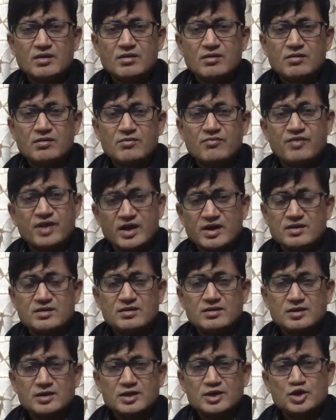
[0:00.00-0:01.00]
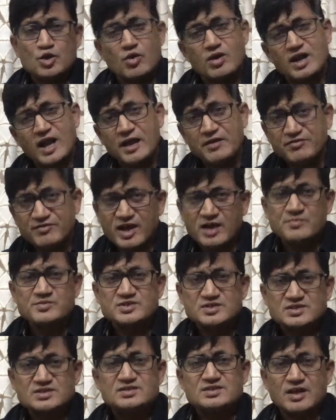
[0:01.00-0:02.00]
where your lifetime
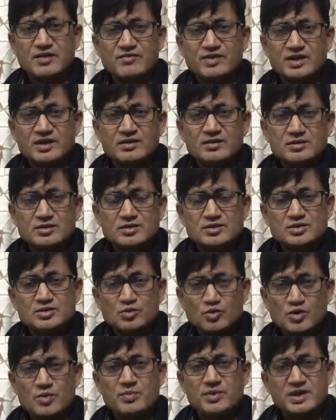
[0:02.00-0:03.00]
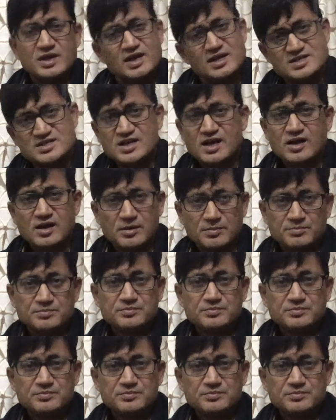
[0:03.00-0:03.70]
saving would be stuck up.